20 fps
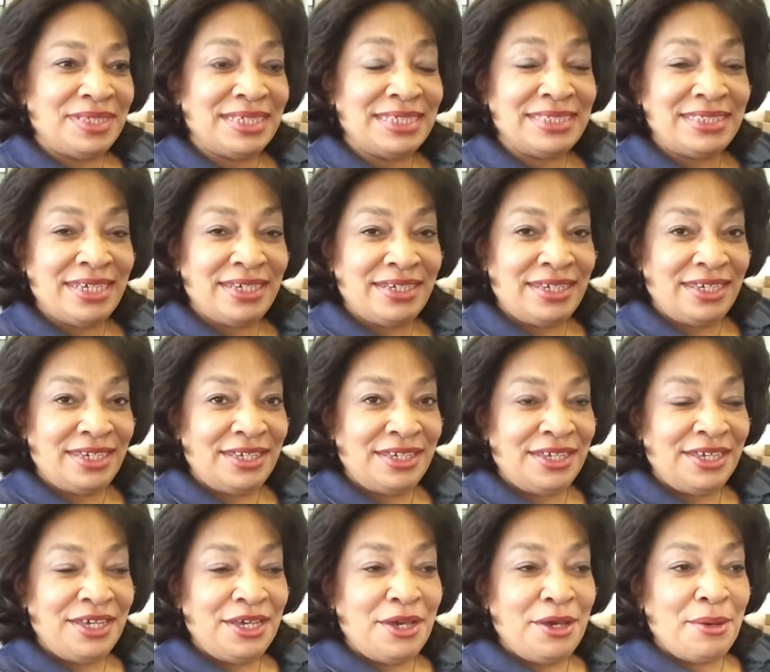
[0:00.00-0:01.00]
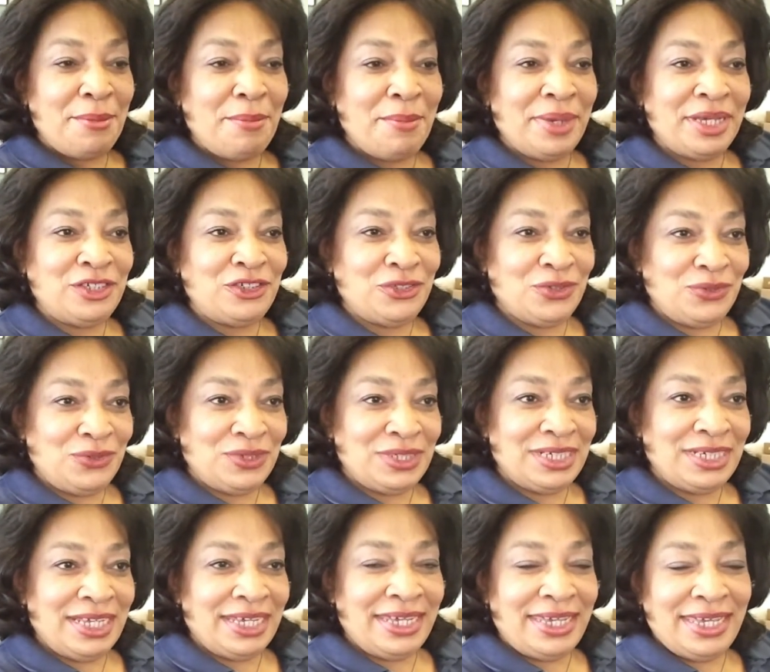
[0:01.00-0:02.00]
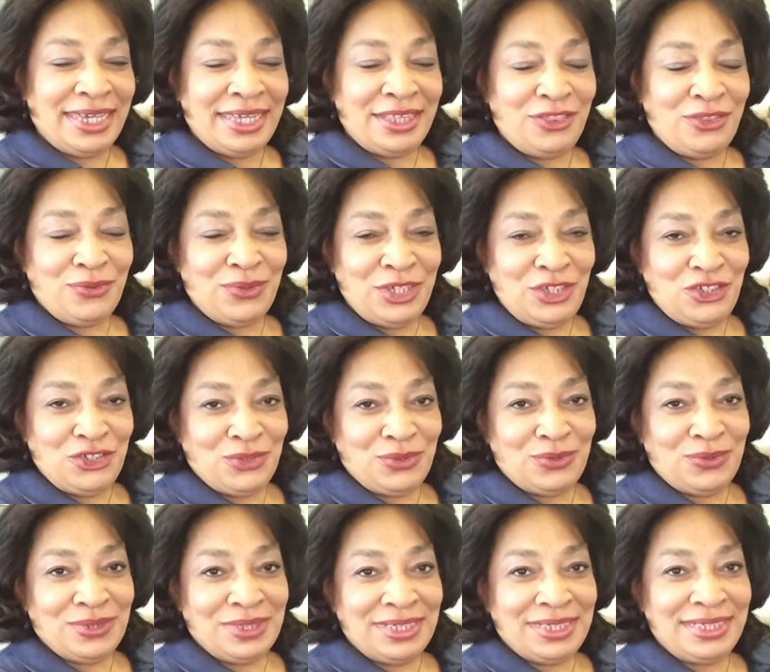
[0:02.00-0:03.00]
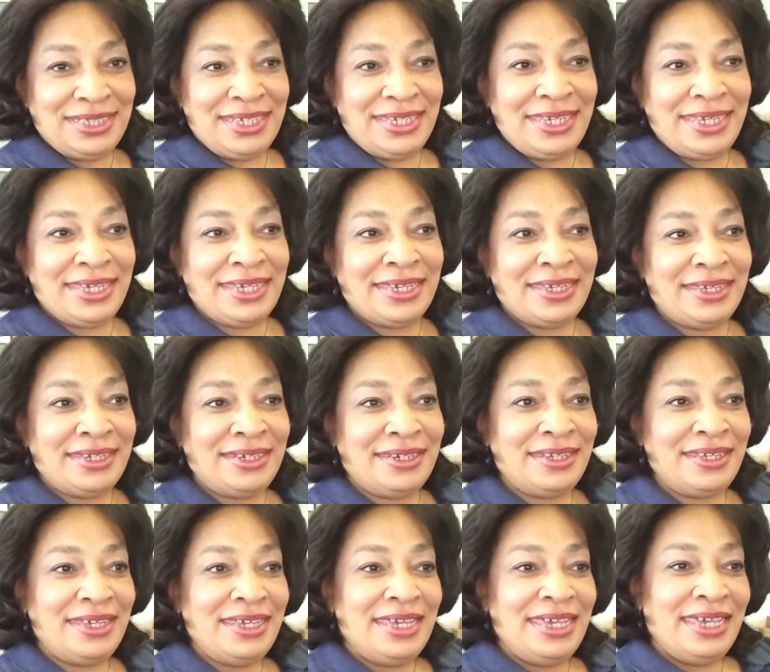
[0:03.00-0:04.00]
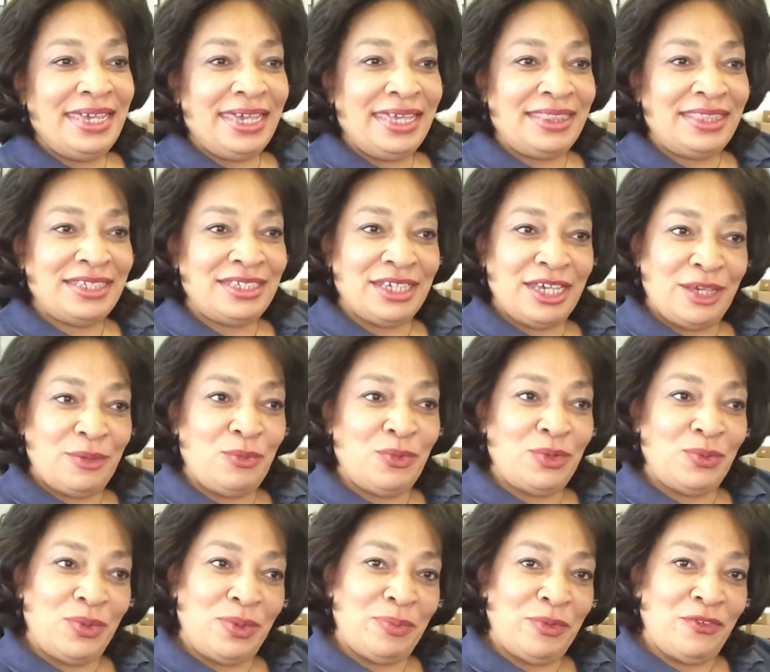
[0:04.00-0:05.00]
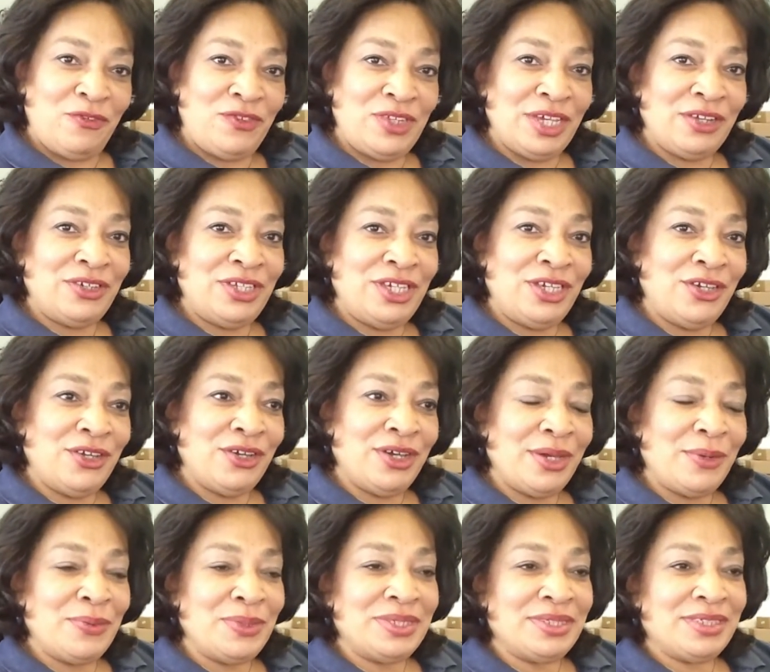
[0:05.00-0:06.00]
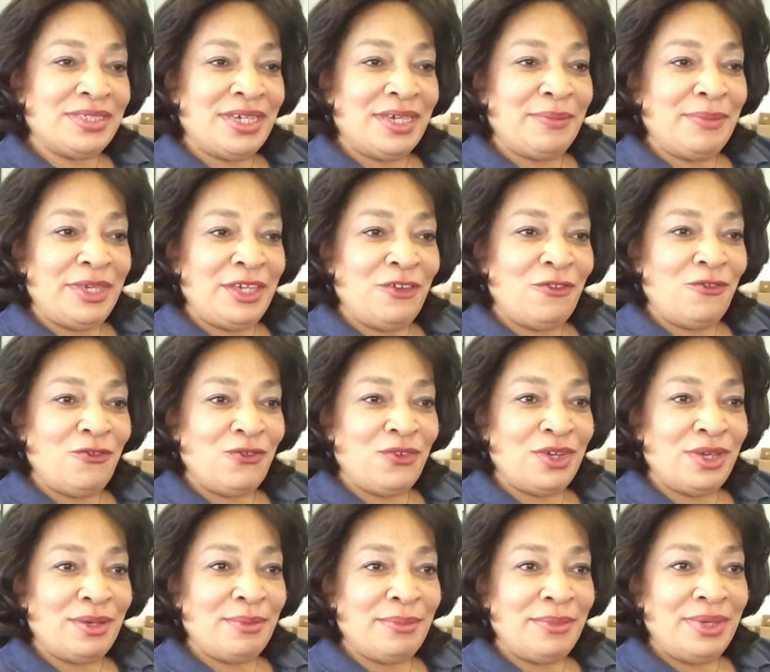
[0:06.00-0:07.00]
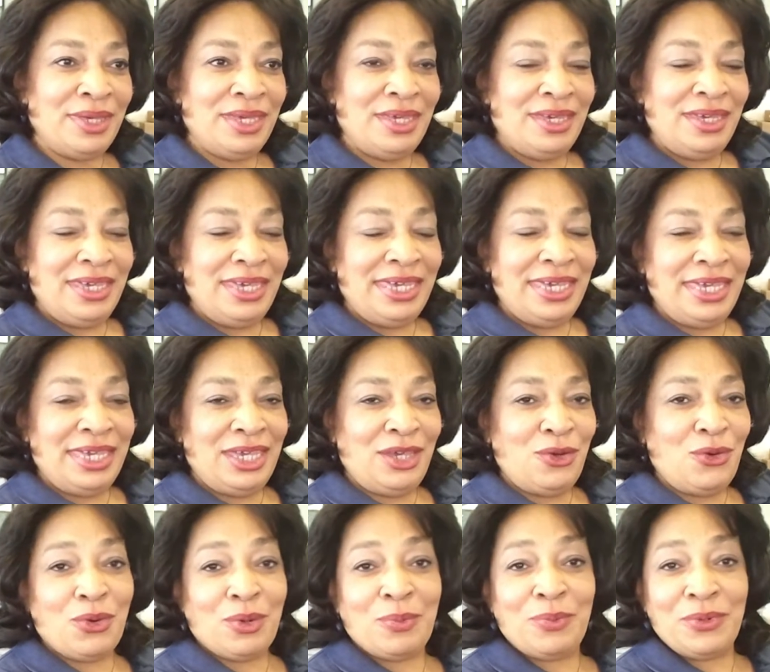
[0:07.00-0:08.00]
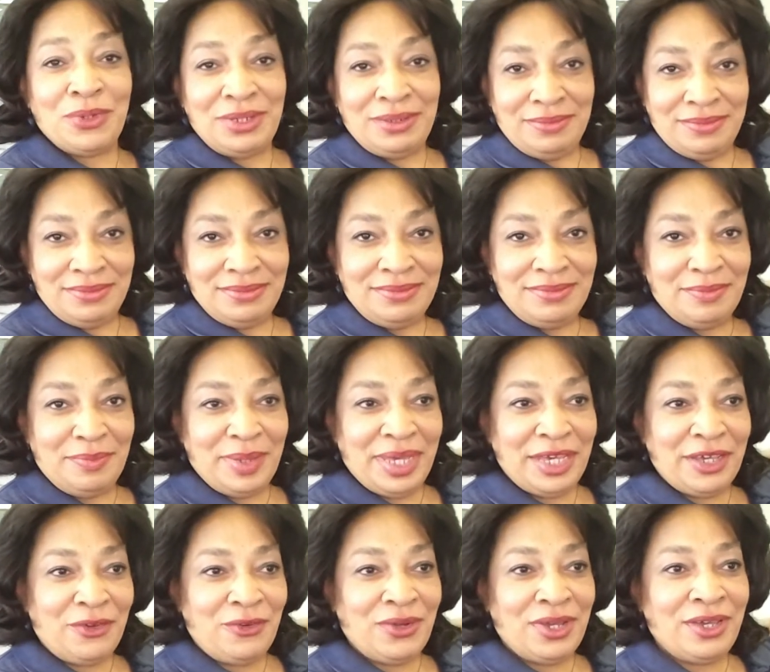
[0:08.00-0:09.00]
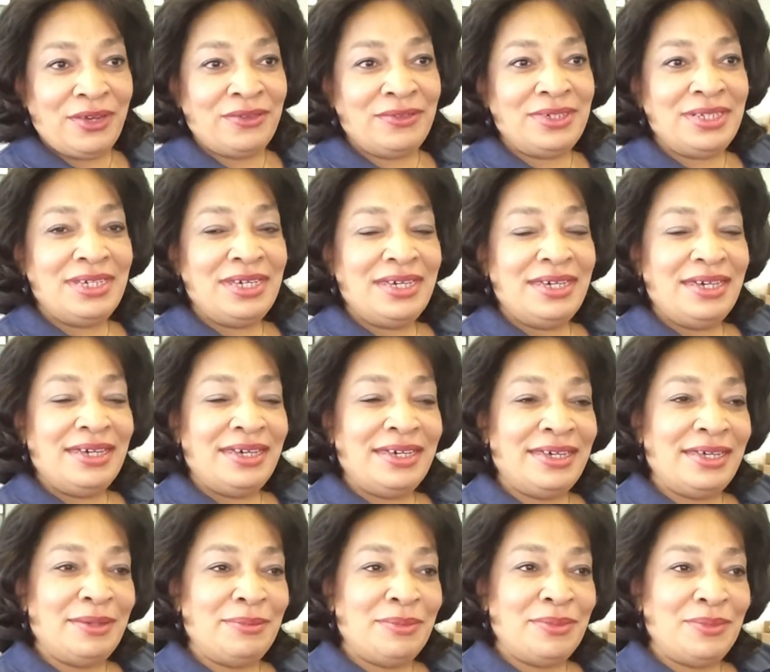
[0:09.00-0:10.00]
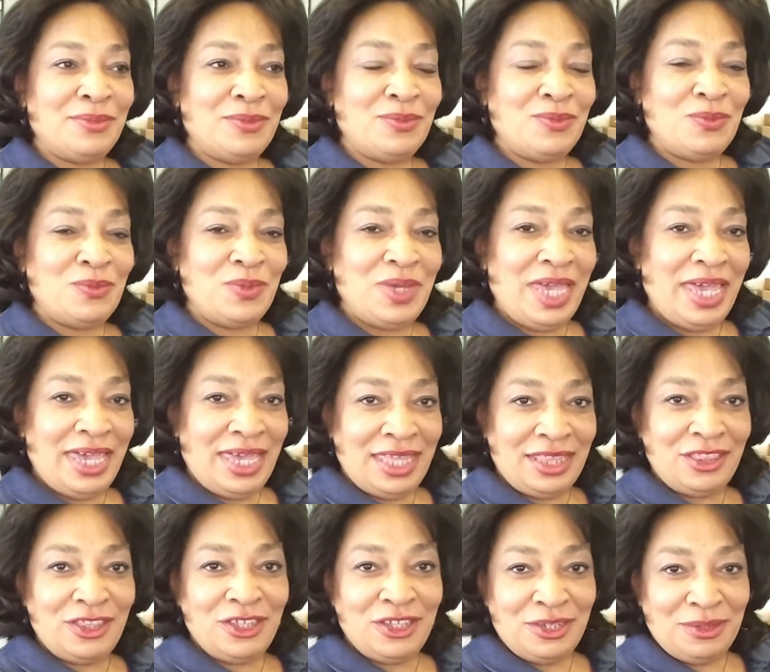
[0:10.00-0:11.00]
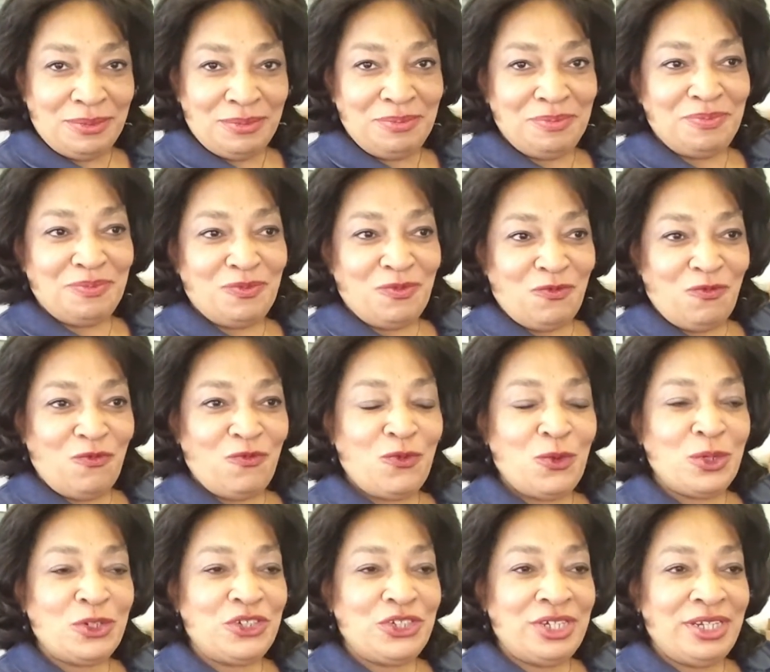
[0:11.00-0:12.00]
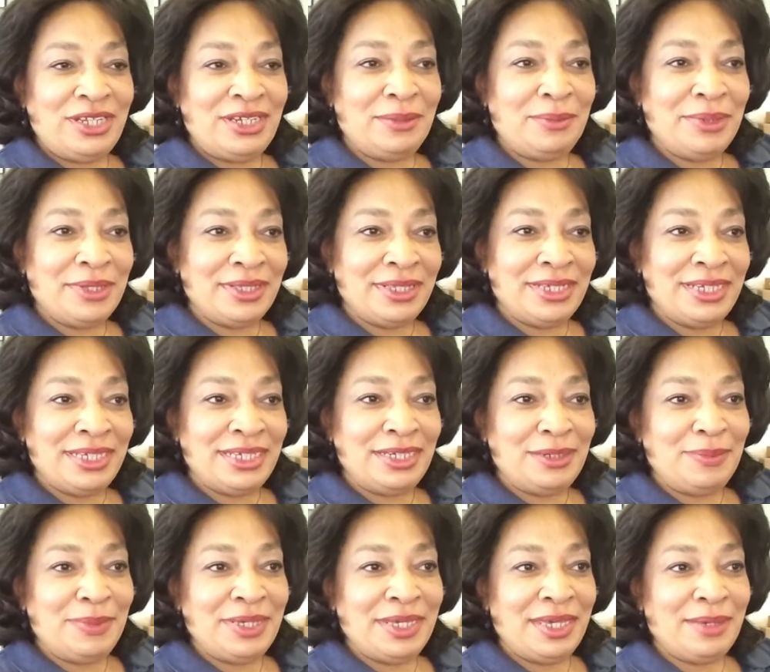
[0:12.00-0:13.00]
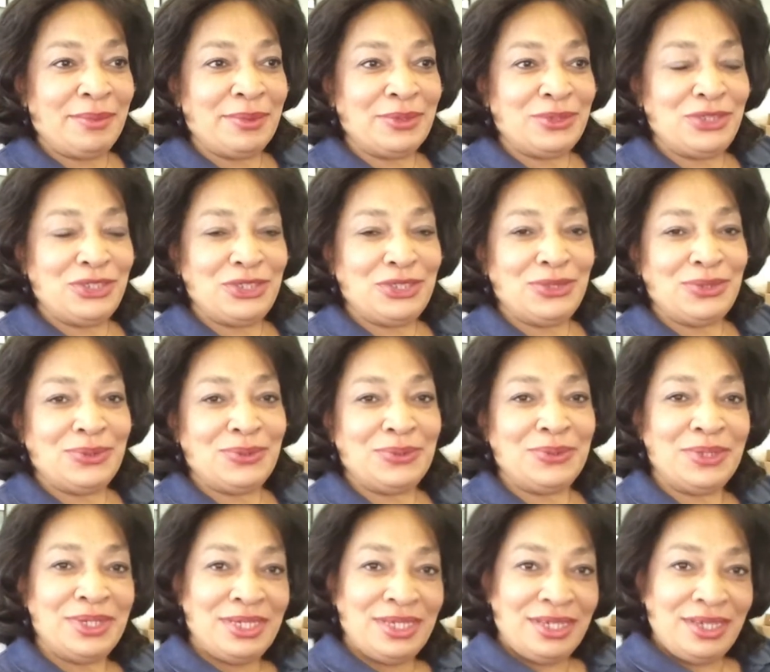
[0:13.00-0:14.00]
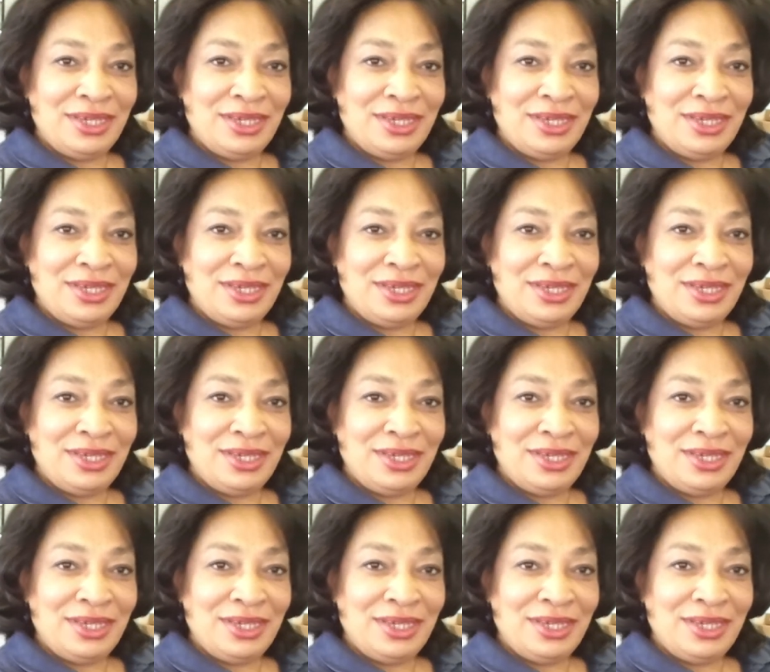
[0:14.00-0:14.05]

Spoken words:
Kentucky. My children and I had 3 children, and at the time when we moved down here, I was coming from a corporate background, um, had the fortunate ability to be able to